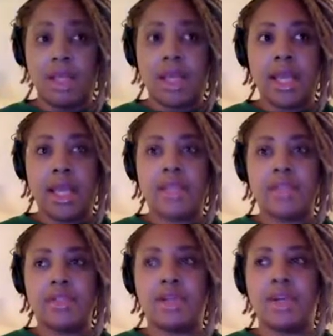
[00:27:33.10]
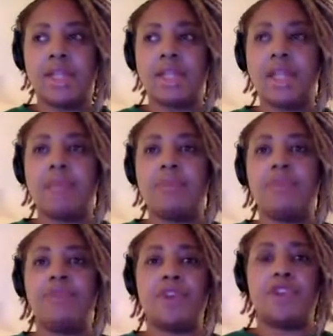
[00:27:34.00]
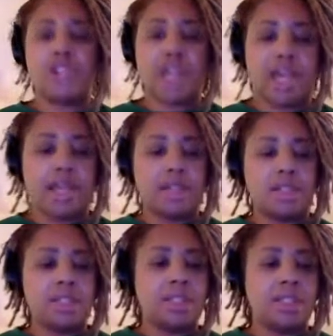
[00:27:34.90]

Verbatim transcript: Yeah, I think so. I think I'm the first child.